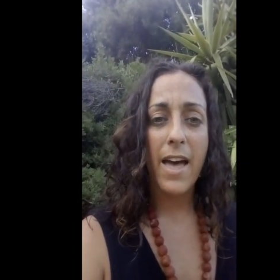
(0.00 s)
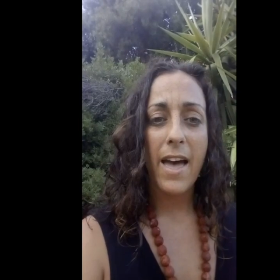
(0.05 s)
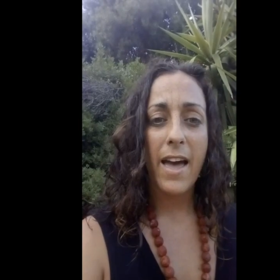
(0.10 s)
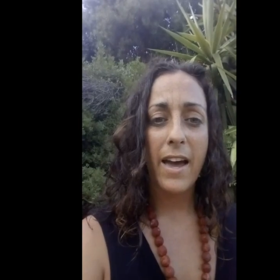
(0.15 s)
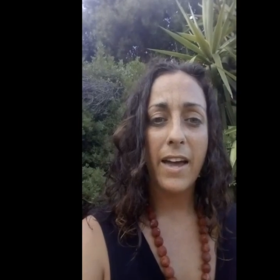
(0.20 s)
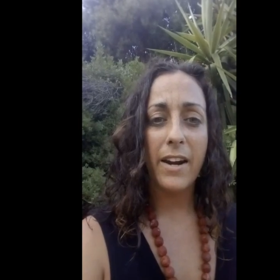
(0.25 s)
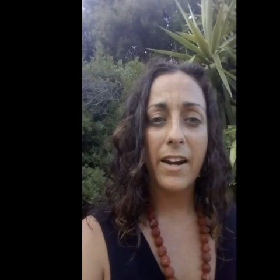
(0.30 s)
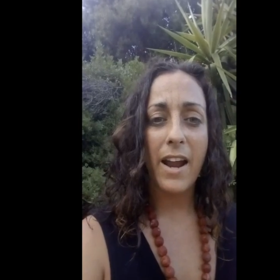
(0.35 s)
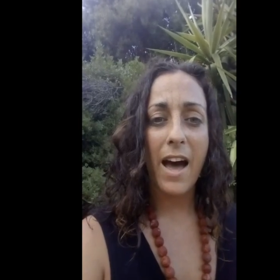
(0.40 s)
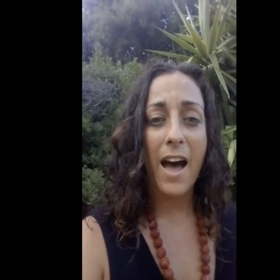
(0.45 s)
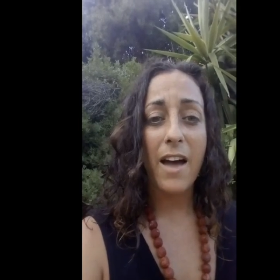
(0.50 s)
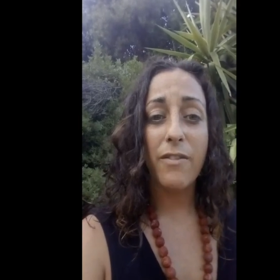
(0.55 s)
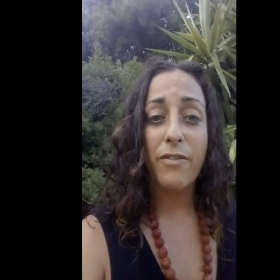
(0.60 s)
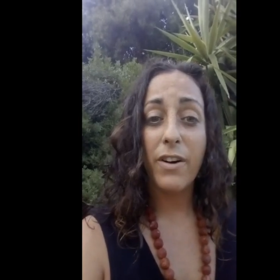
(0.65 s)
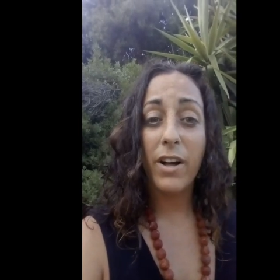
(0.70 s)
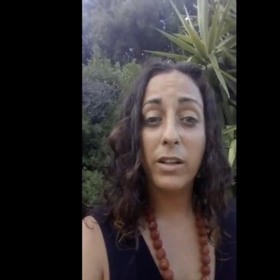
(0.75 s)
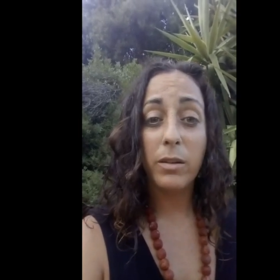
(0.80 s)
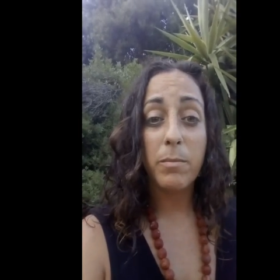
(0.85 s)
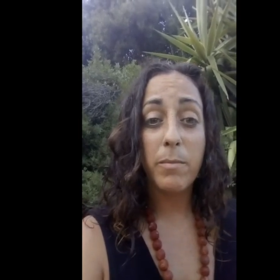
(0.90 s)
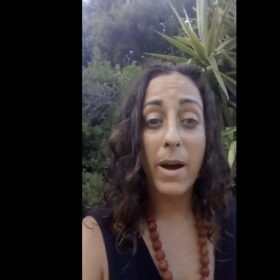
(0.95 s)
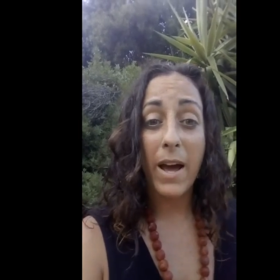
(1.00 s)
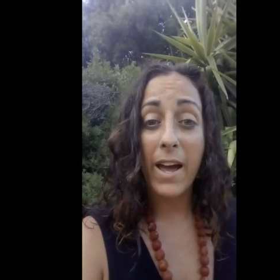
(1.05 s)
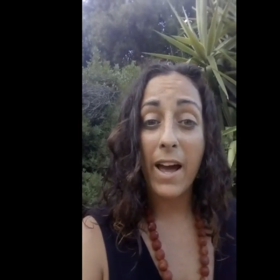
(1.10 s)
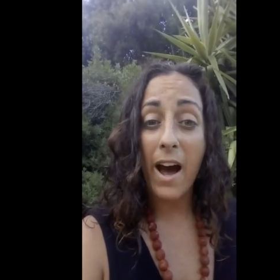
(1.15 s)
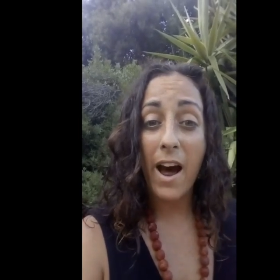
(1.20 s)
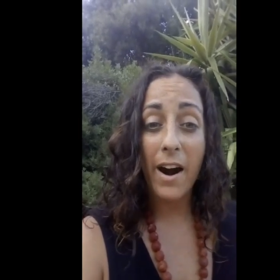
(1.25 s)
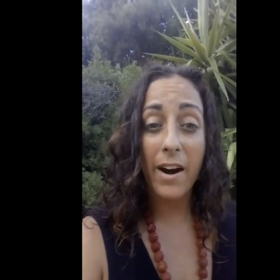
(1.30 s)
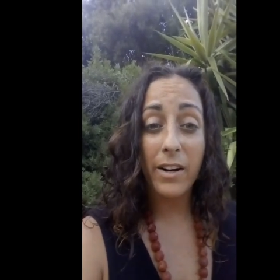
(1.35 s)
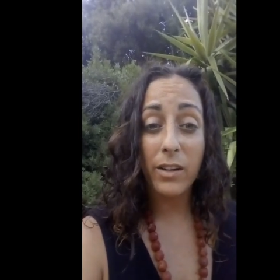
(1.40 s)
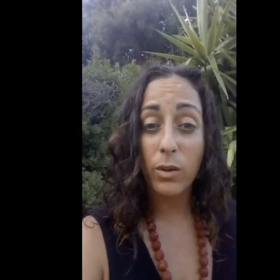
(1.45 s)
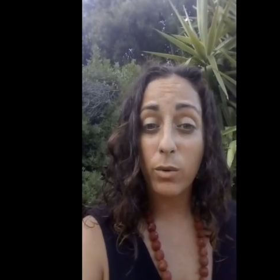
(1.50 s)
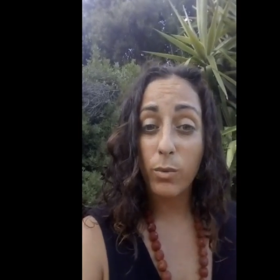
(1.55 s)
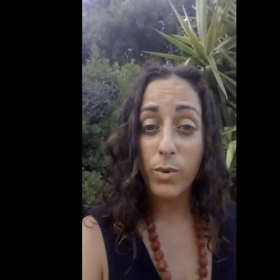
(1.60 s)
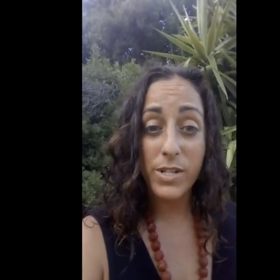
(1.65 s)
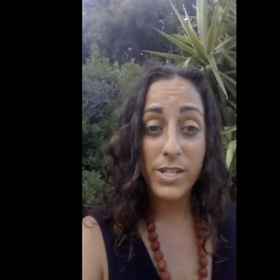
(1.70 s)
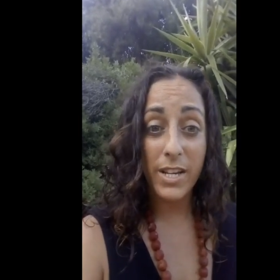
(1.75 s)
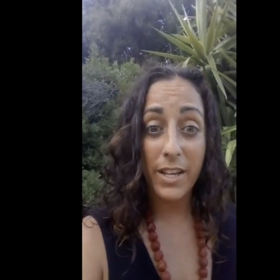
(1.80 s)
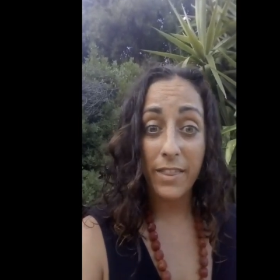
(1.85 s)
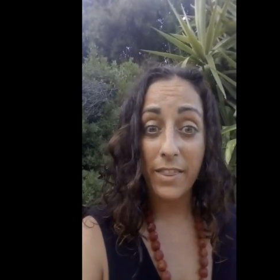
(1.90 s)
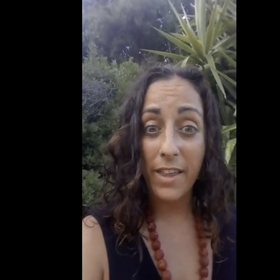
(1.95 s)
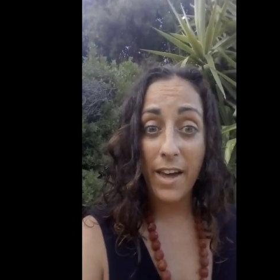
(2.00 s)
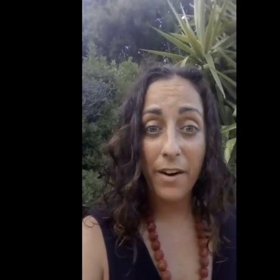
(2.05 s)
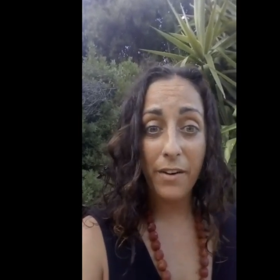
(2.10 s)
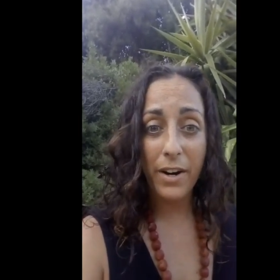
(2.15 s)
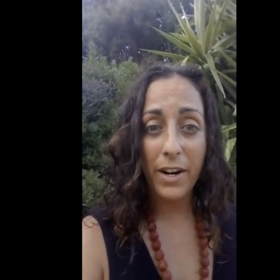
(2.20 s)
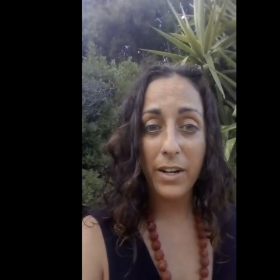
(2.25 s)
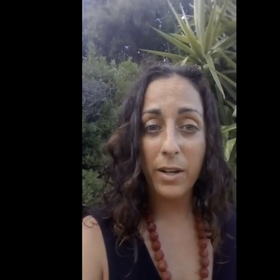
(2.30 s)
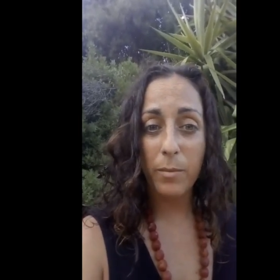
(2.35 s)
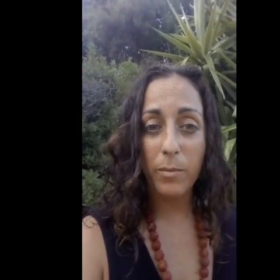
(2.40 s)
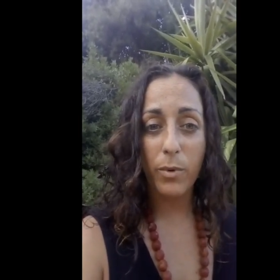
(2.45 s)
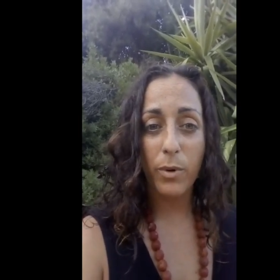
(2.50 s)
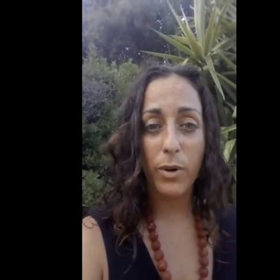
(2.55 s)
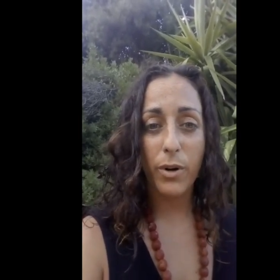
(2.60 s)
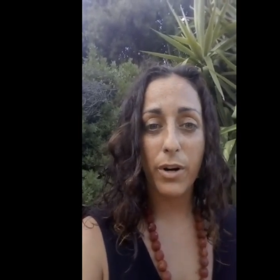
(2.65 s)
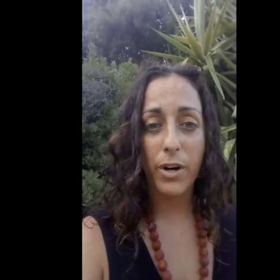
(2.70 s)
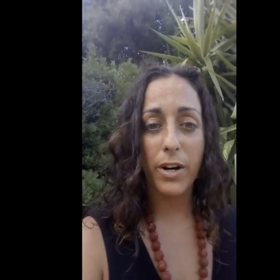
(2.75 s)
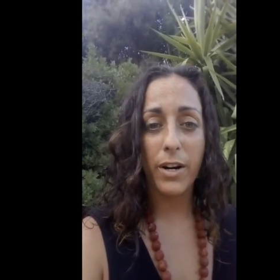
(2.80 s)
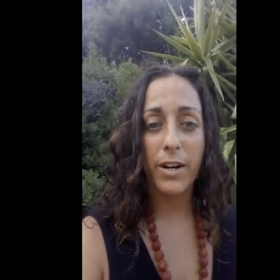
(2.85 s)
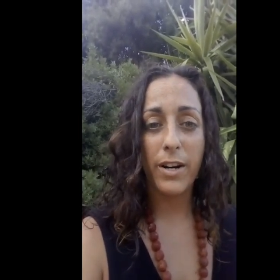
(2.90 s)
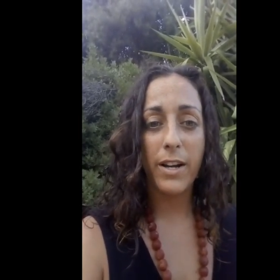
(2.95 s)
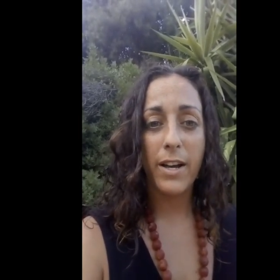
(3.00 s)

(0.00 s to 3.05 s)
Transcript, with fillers: and i felt my heart wasn't there anymore